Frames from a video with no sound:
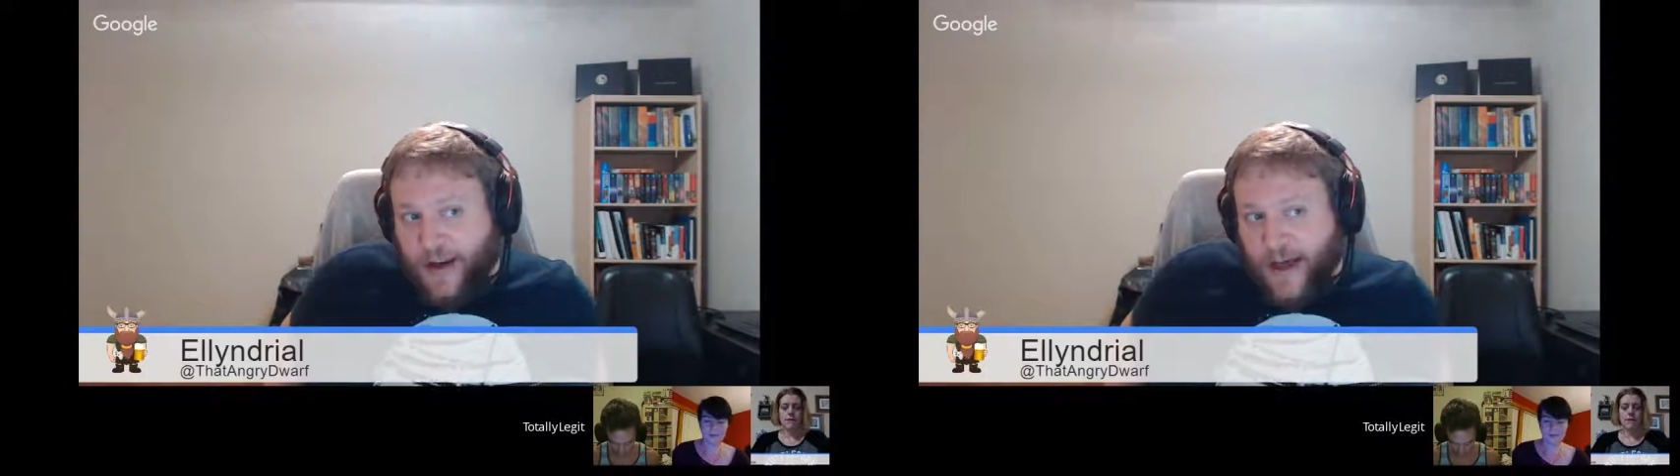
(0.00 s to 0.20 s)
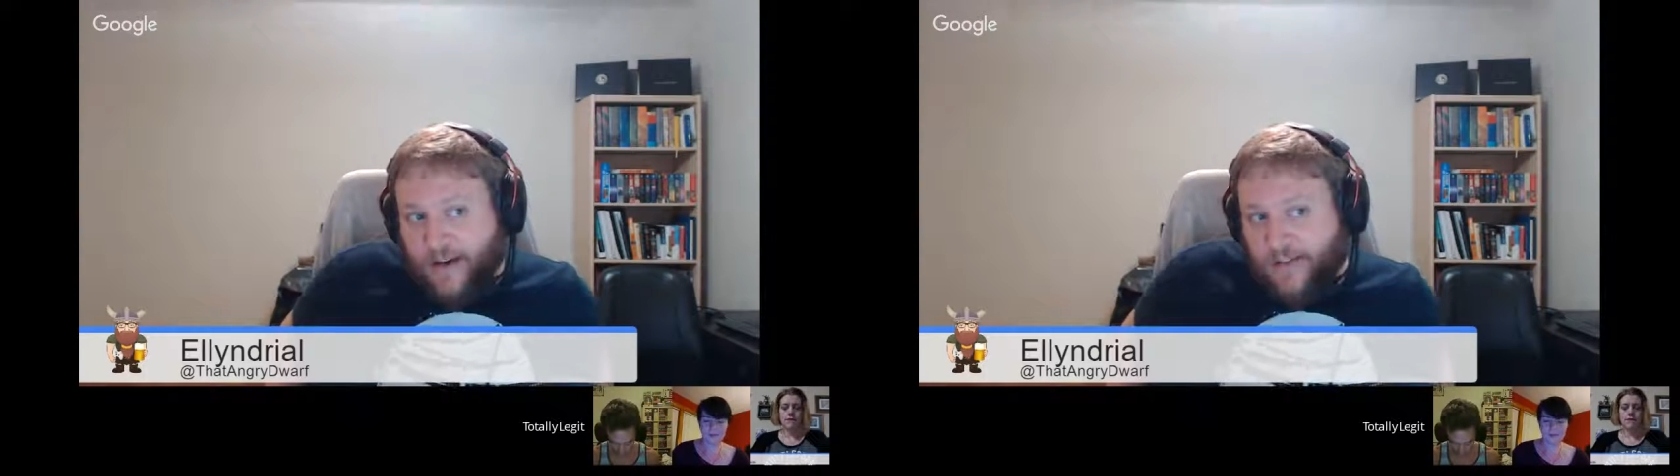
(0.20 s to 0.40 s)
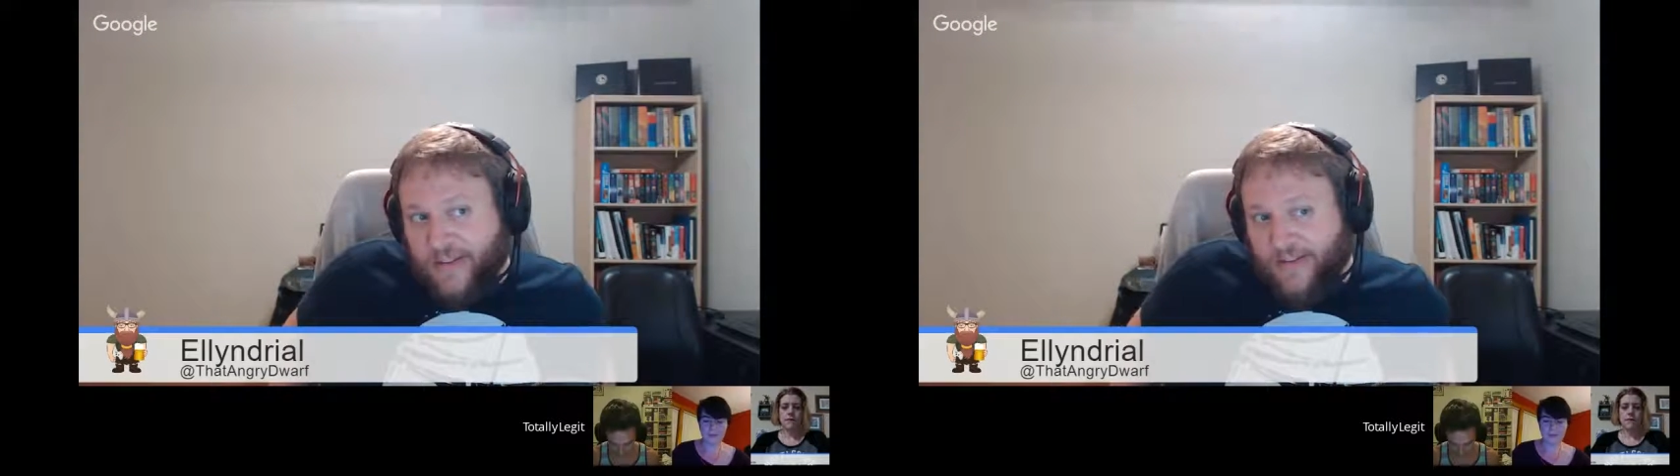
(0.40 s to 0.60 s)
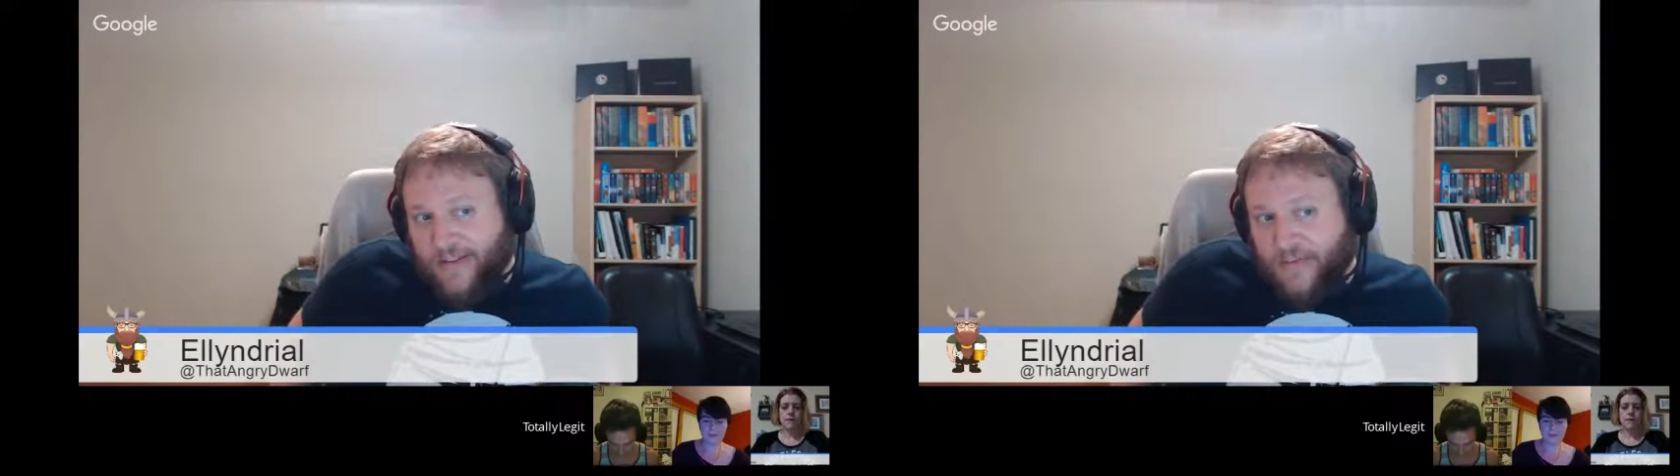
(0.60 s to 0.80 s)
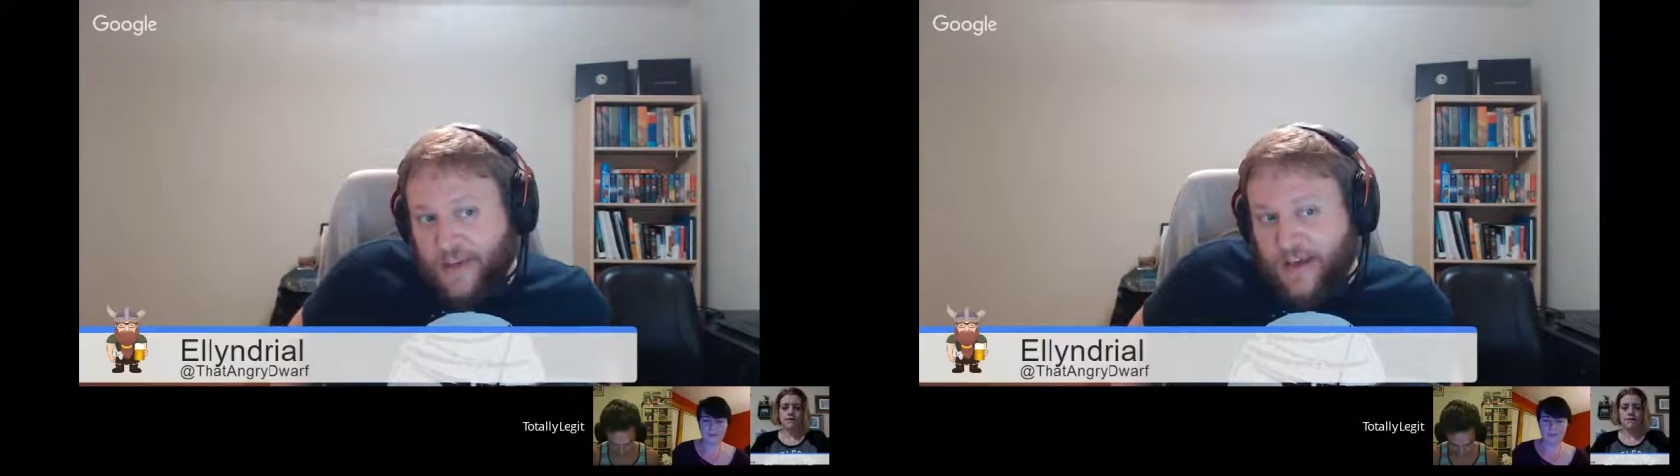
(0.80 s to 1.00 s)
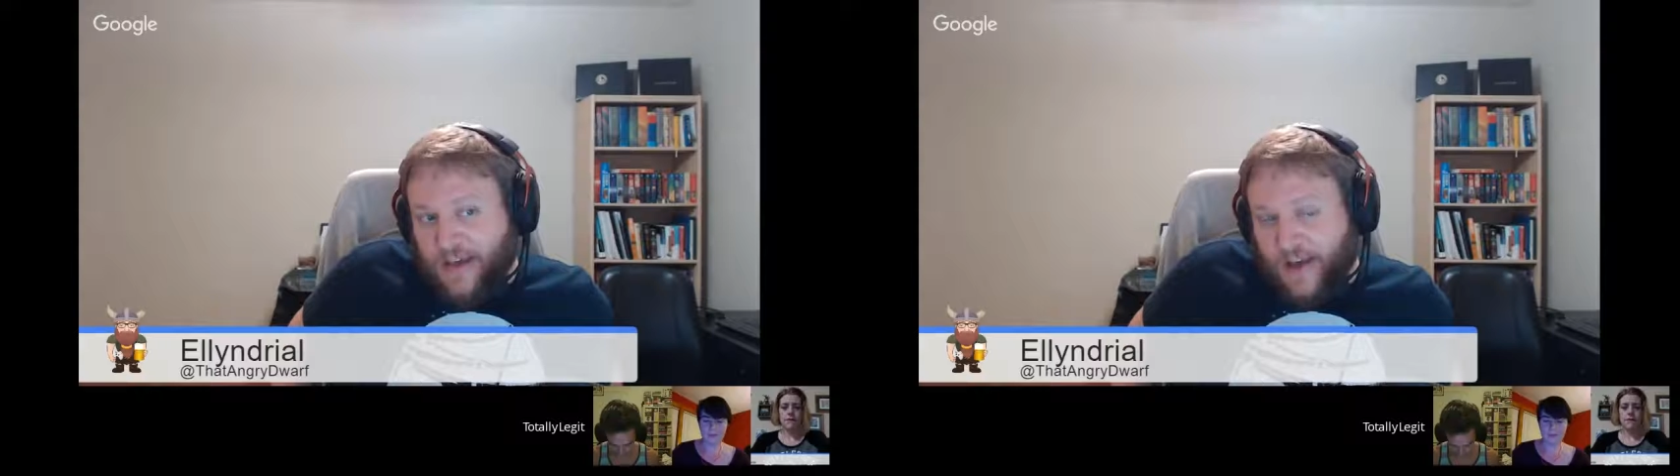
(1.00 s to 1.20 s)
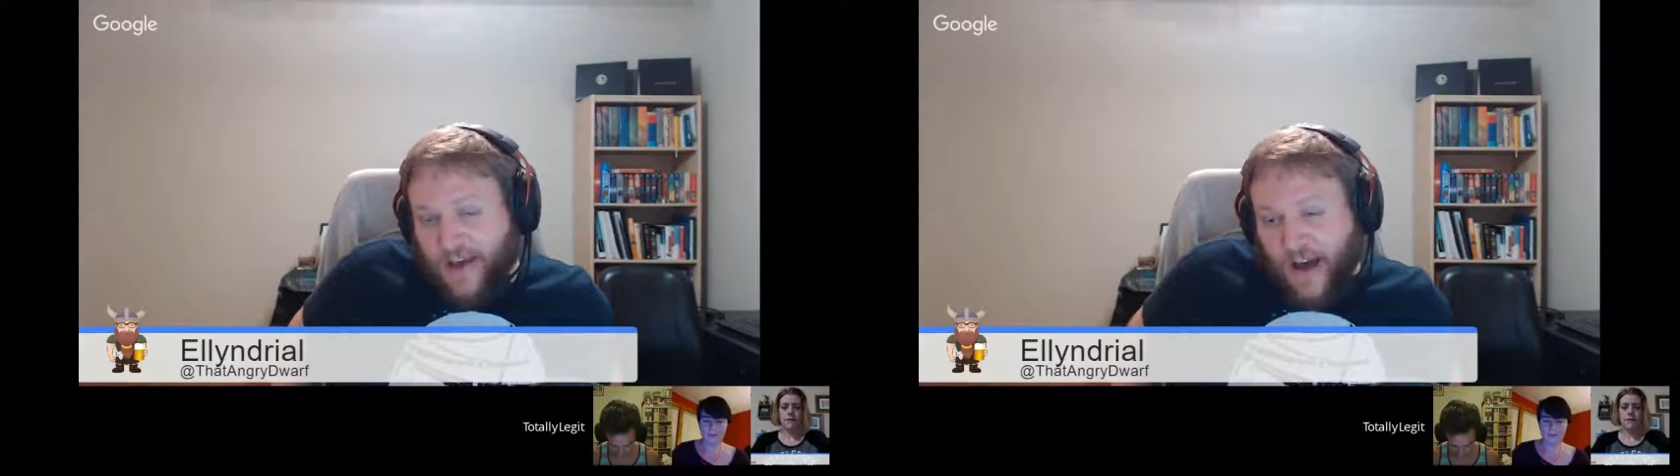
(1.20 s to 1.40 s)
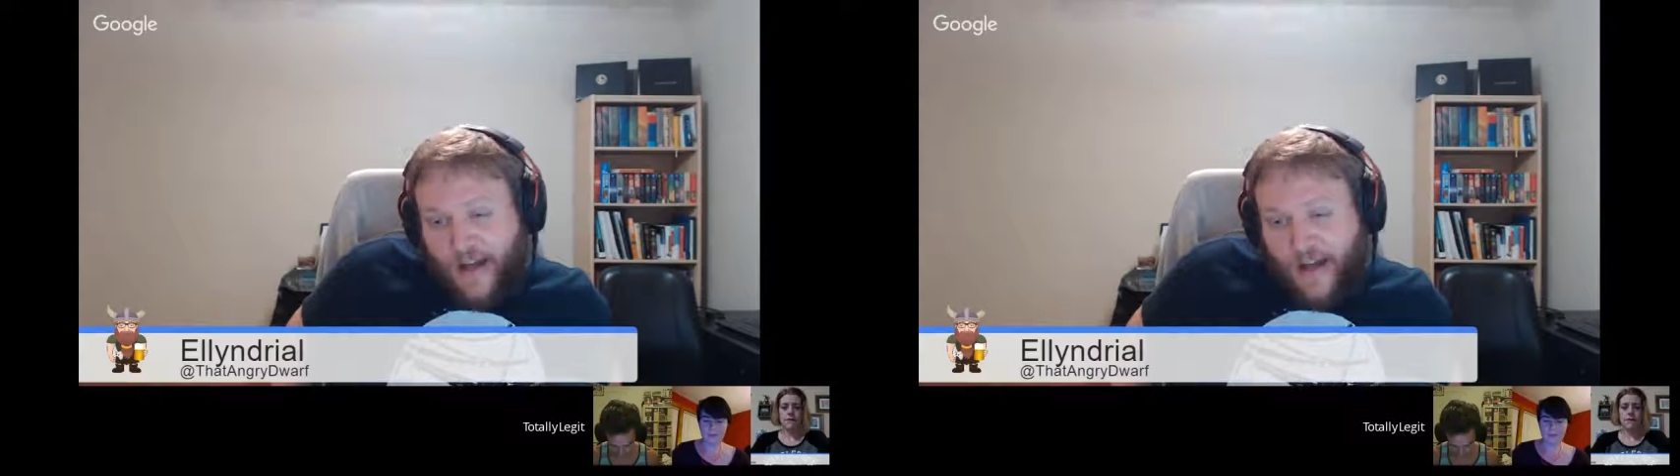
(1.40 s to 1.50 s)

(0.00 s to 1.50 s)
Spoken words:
how things have been going